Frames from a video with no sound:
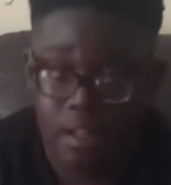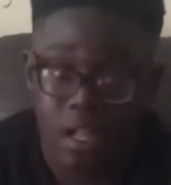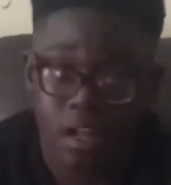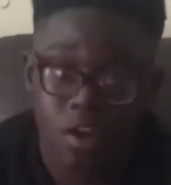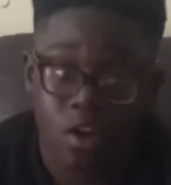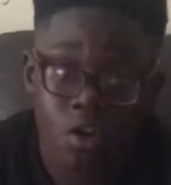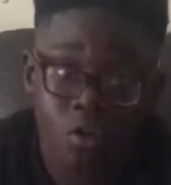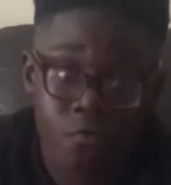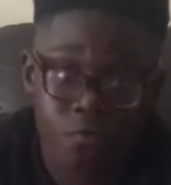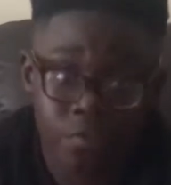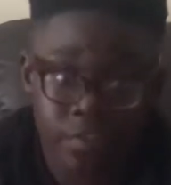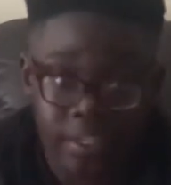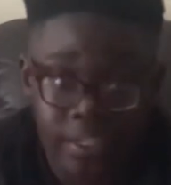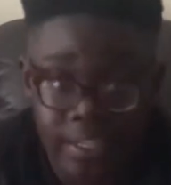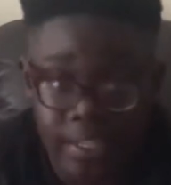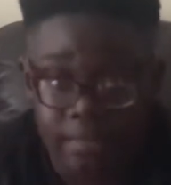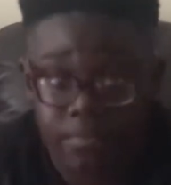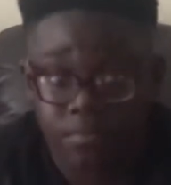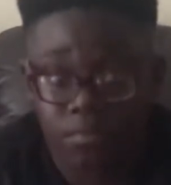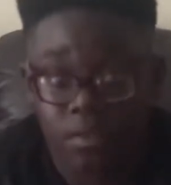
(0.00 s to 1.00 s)

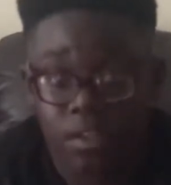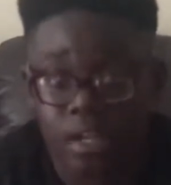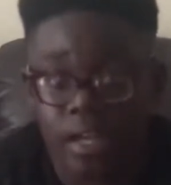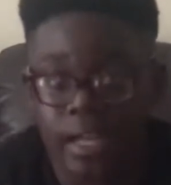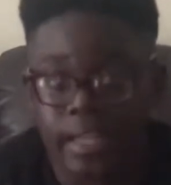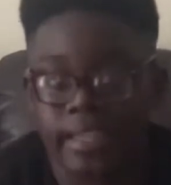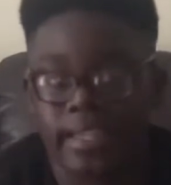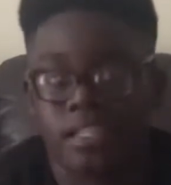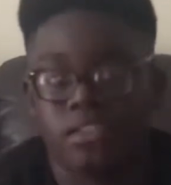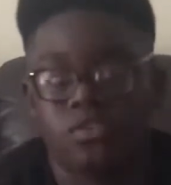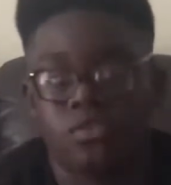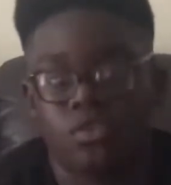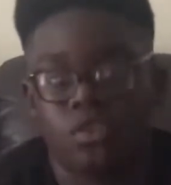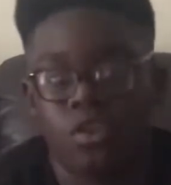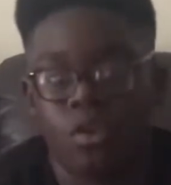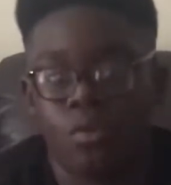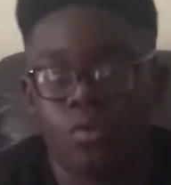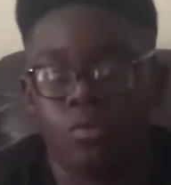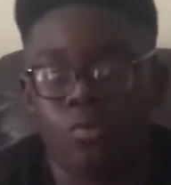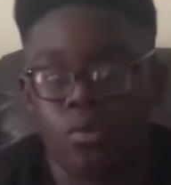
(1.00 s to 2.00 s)
Hopefully I get to
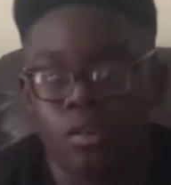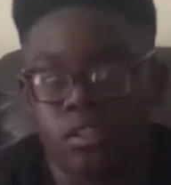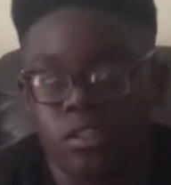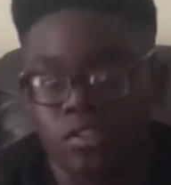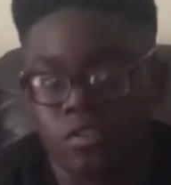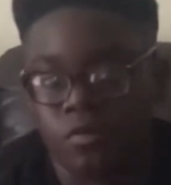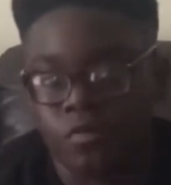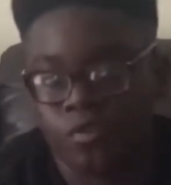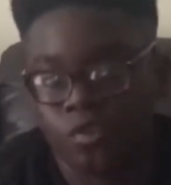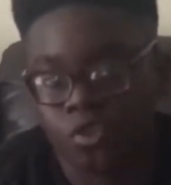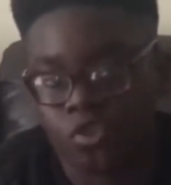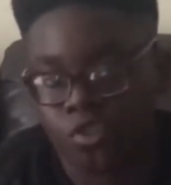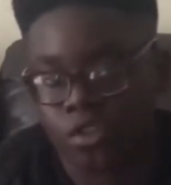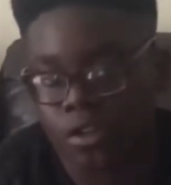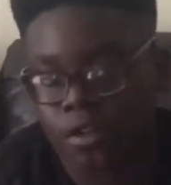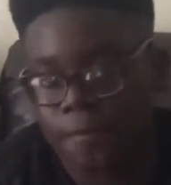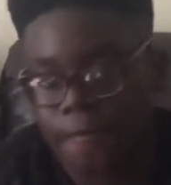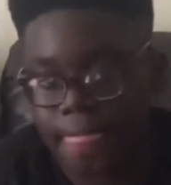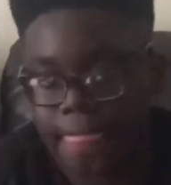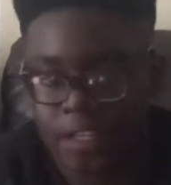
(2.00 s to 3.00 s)
go on one in the
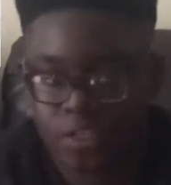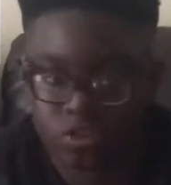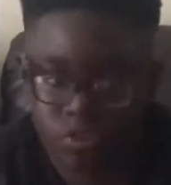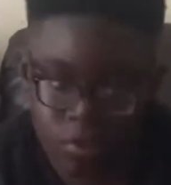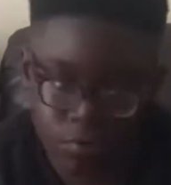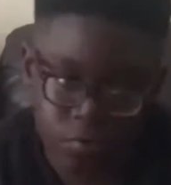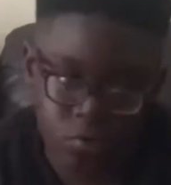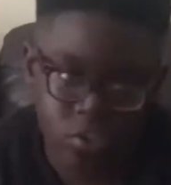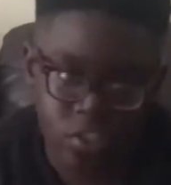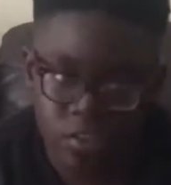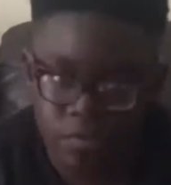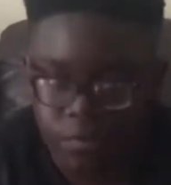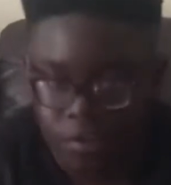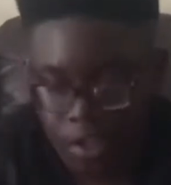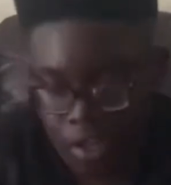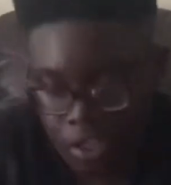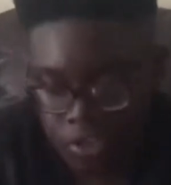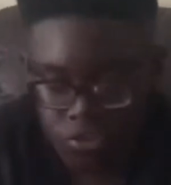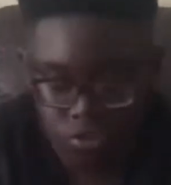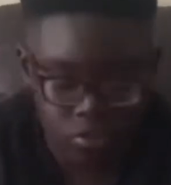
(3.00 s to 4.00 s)
future, travel to different
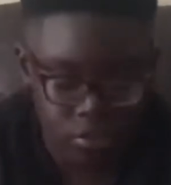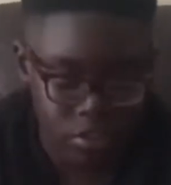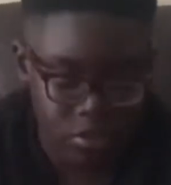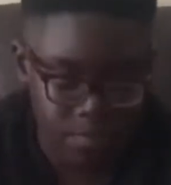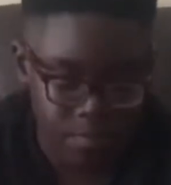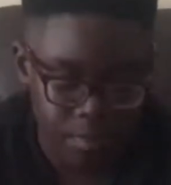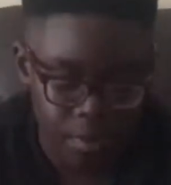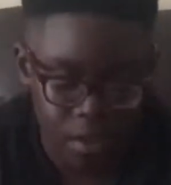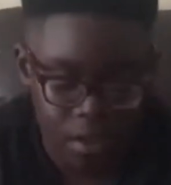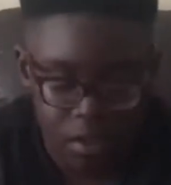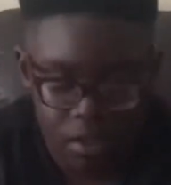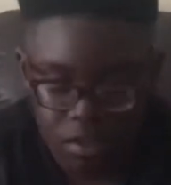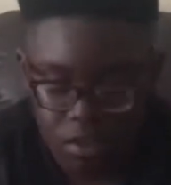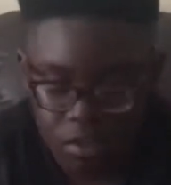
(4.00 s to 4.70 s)
countries, but